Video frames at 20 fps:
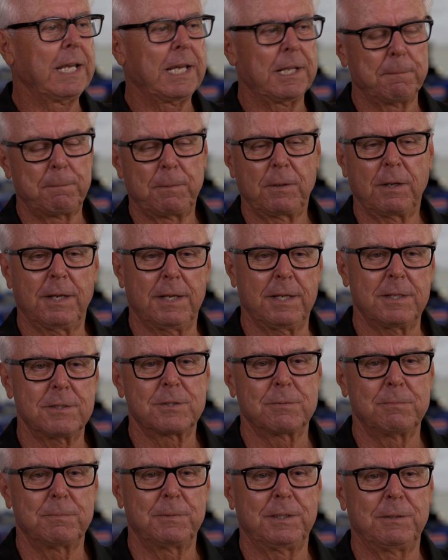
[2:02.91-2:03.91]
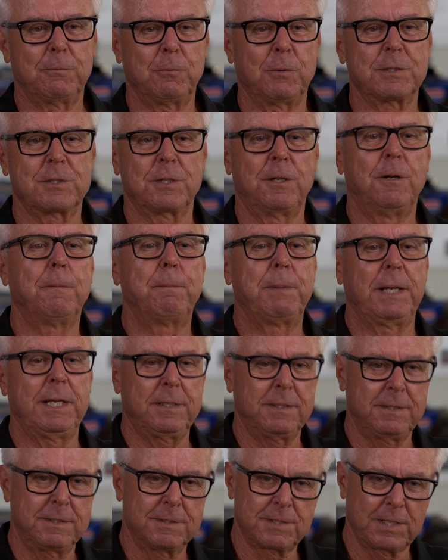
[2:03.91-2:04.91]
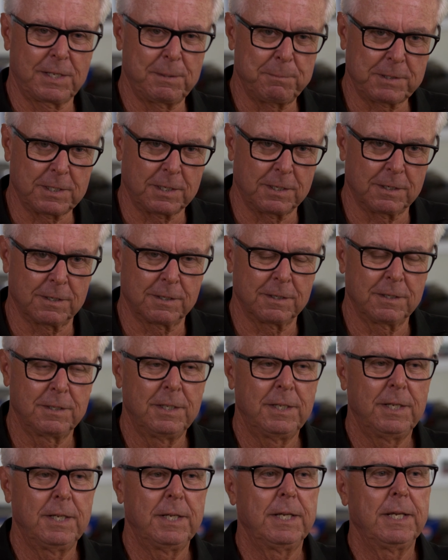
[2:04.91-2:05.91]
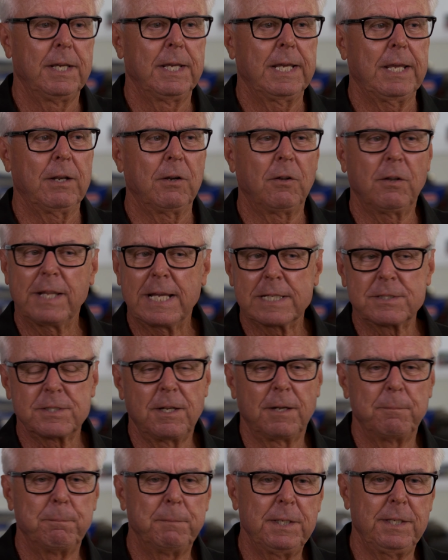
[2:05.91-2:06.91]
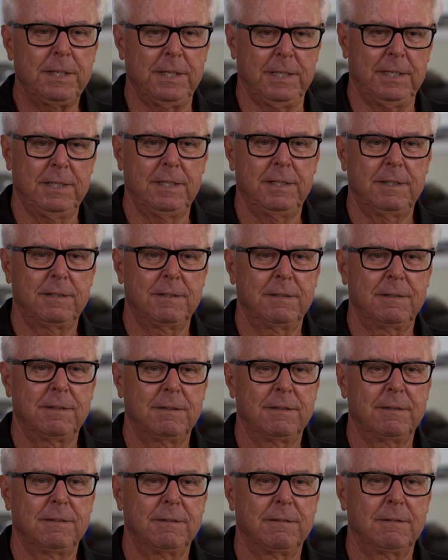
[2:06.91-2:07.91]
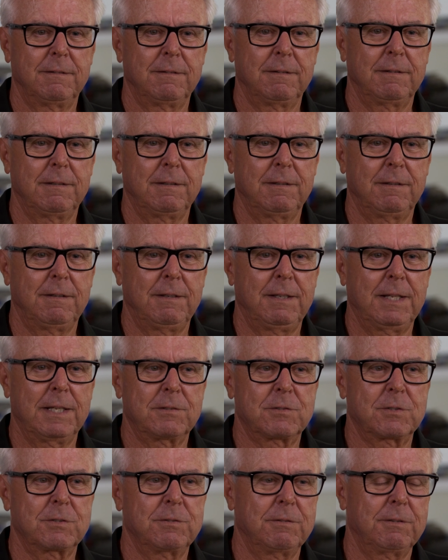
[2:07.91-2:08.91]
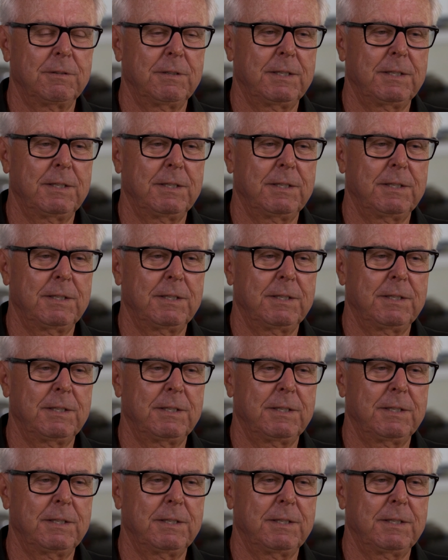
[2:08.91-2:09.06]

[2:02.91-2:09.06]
had a place, but it wasn't all painted the same color. And all that's not money. It's